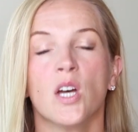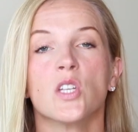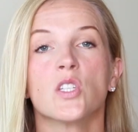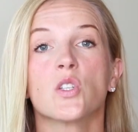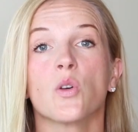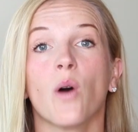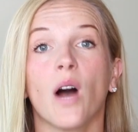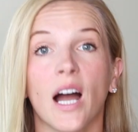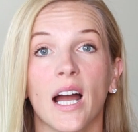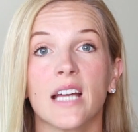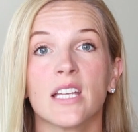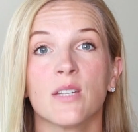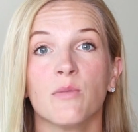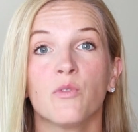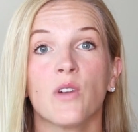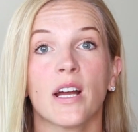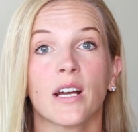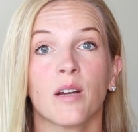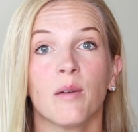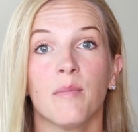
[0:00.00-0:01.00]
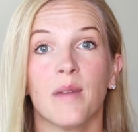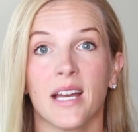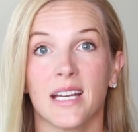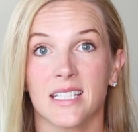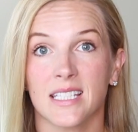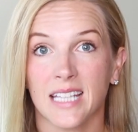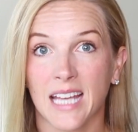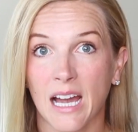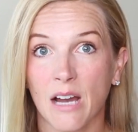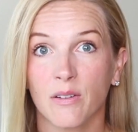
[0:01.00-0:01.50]
So I
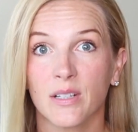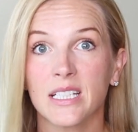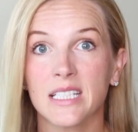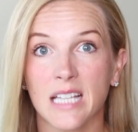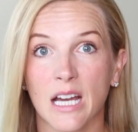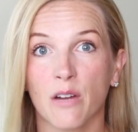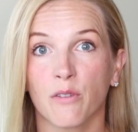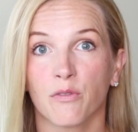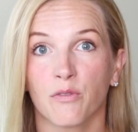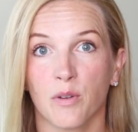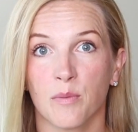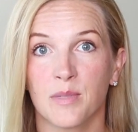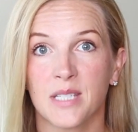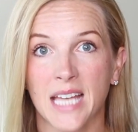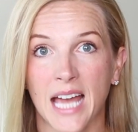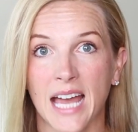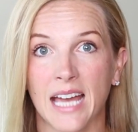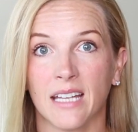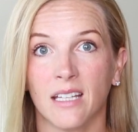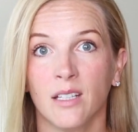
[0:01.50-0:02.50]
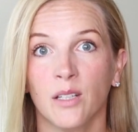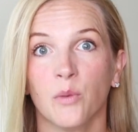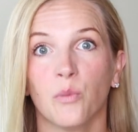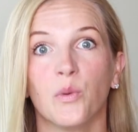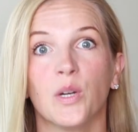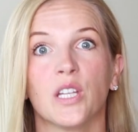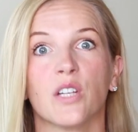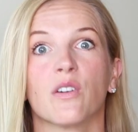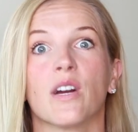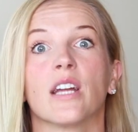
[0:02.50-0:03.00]
recommend counting down from 10
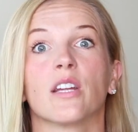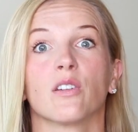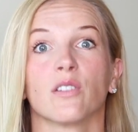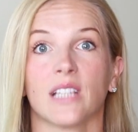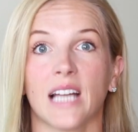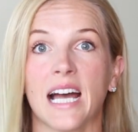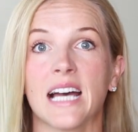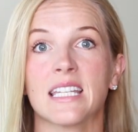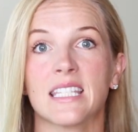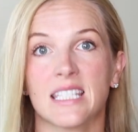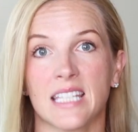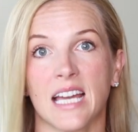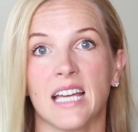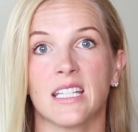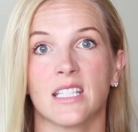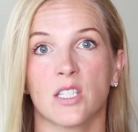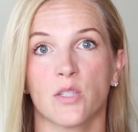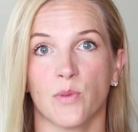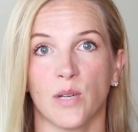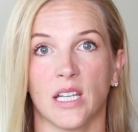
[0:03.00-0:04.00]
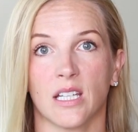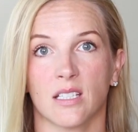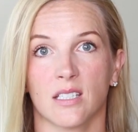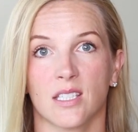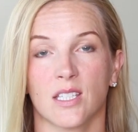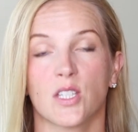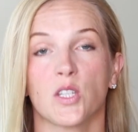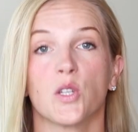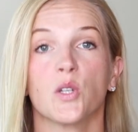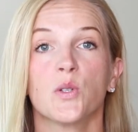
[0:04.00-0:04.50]
when you're at your last 10 swings.
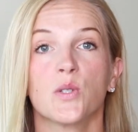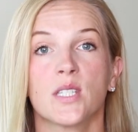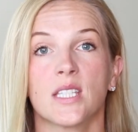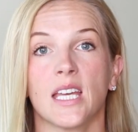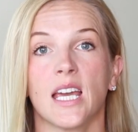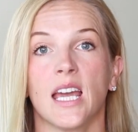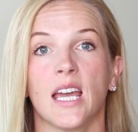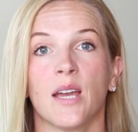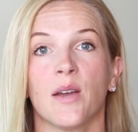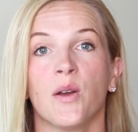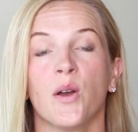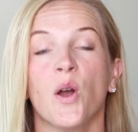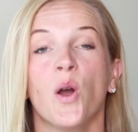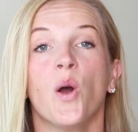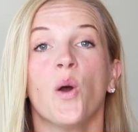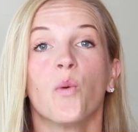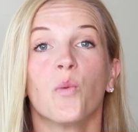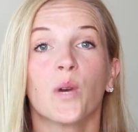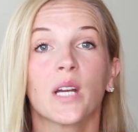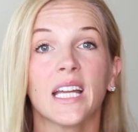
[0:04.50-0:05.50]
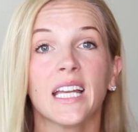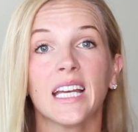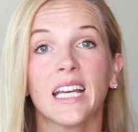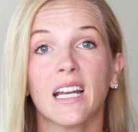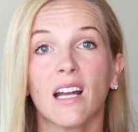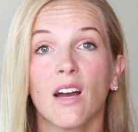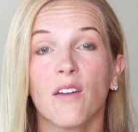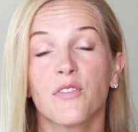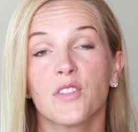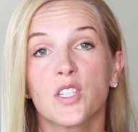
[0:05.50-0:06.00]
So you say, we're going to
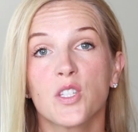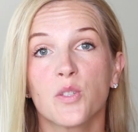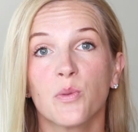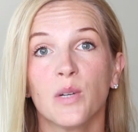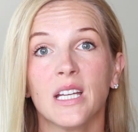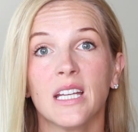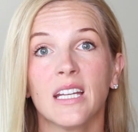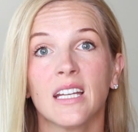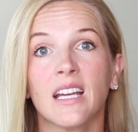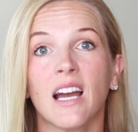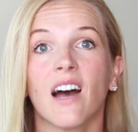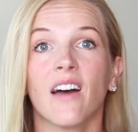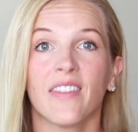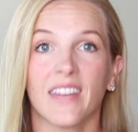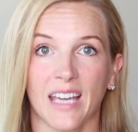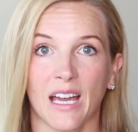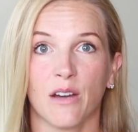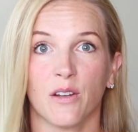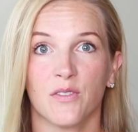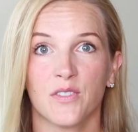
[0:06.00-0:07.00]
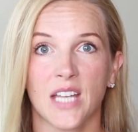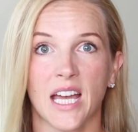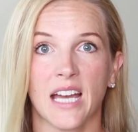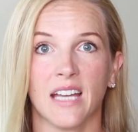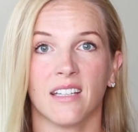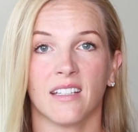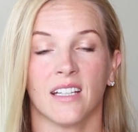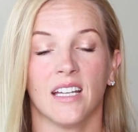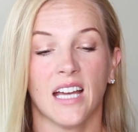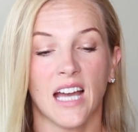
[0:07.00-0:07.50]
get off the swing on the count of 10.
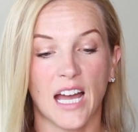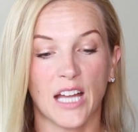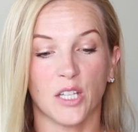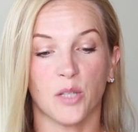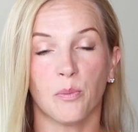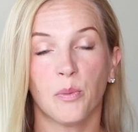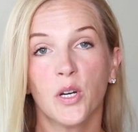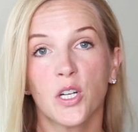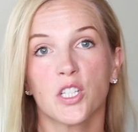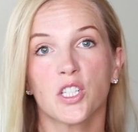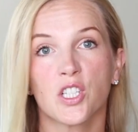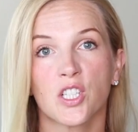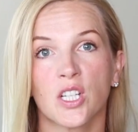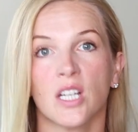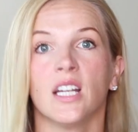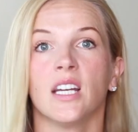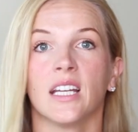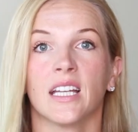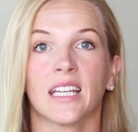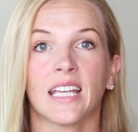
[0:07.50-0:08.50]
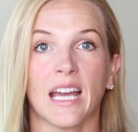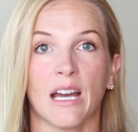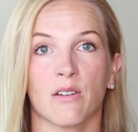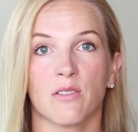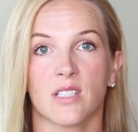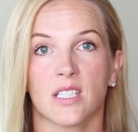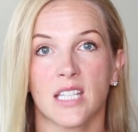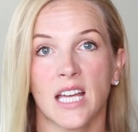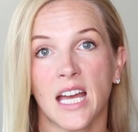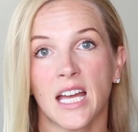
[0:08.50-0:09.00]
And you push,
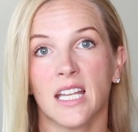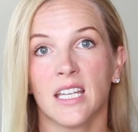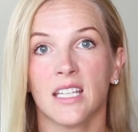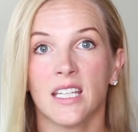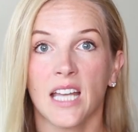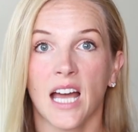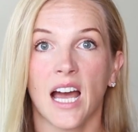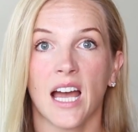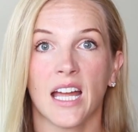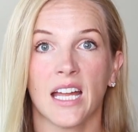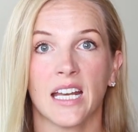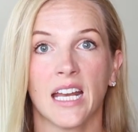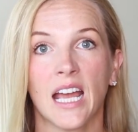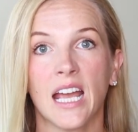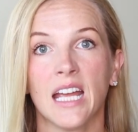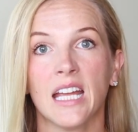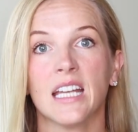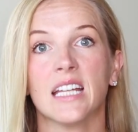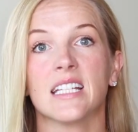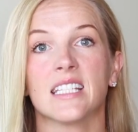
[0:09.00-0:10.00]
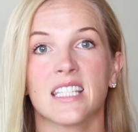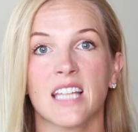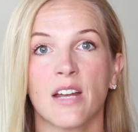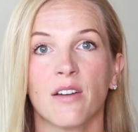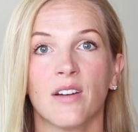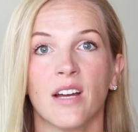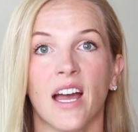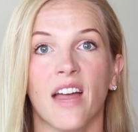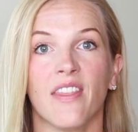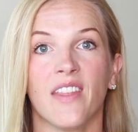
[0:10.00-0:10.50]
count 10, 9, 8,
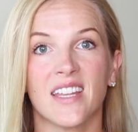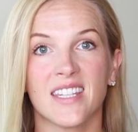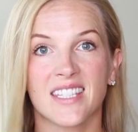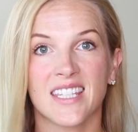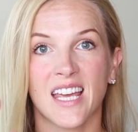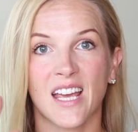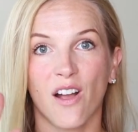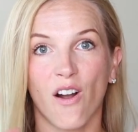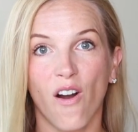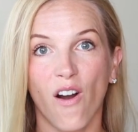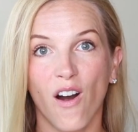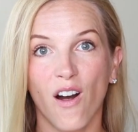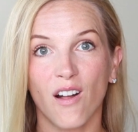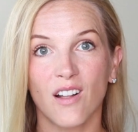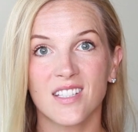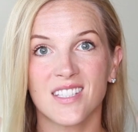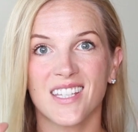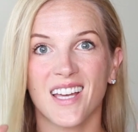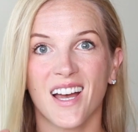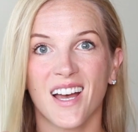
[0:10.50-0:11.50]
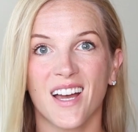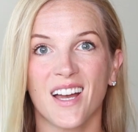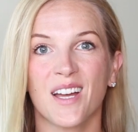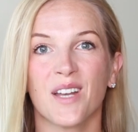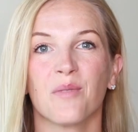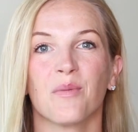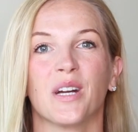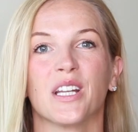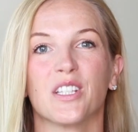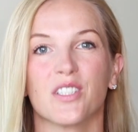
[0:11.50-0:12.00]
etc. and then say all
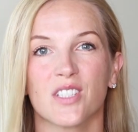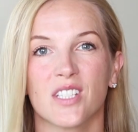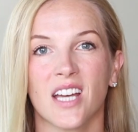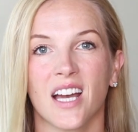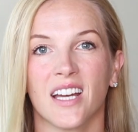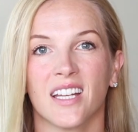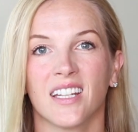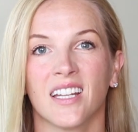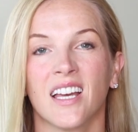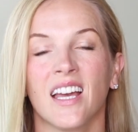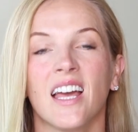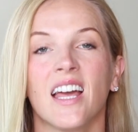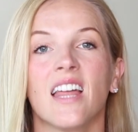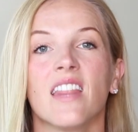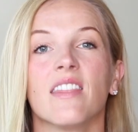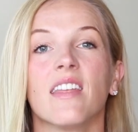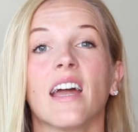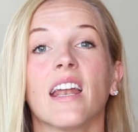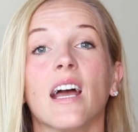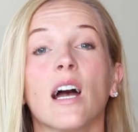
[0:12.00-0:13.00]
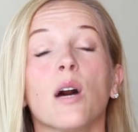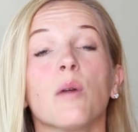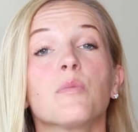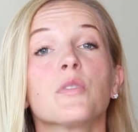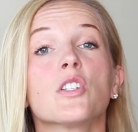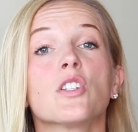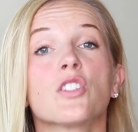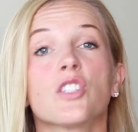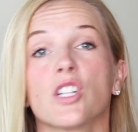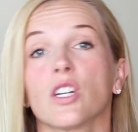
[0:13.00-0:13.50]
done when you're done. That
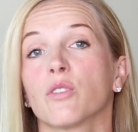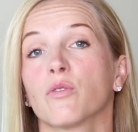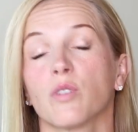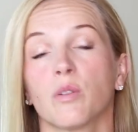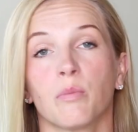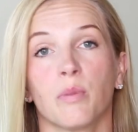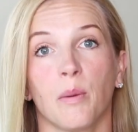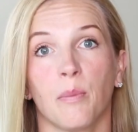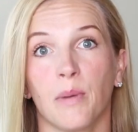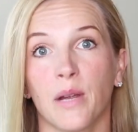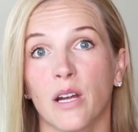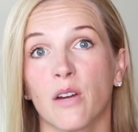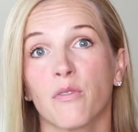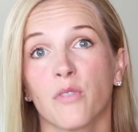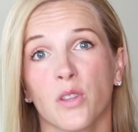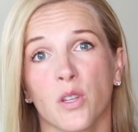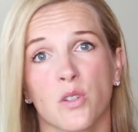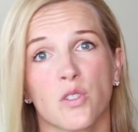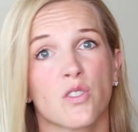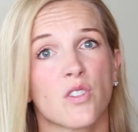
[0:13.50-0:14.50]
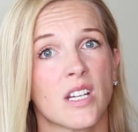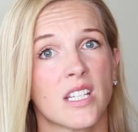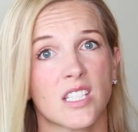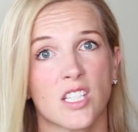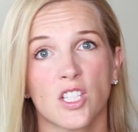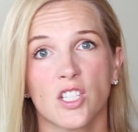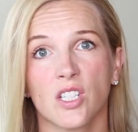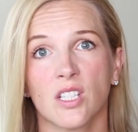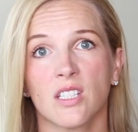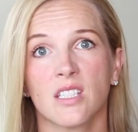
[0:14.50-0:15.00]
helps your children prepare for those
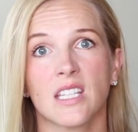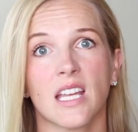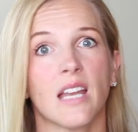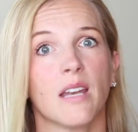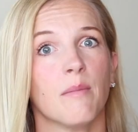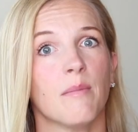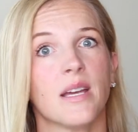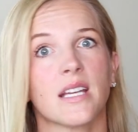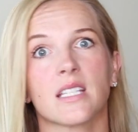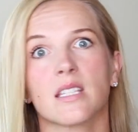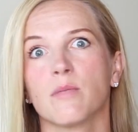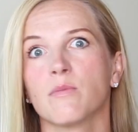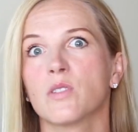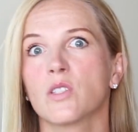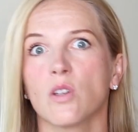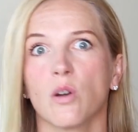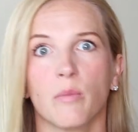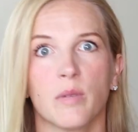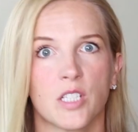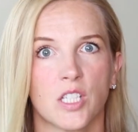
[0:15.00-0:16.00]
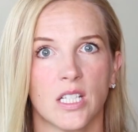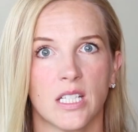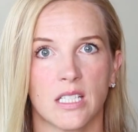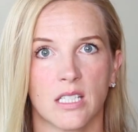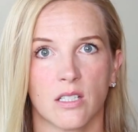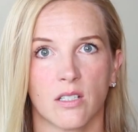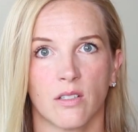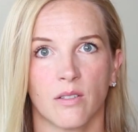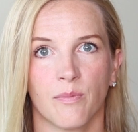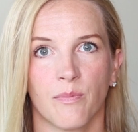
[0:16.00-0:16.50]
transitions, and it makes them so much
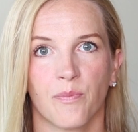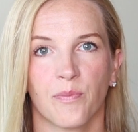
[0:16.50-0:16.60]
easier.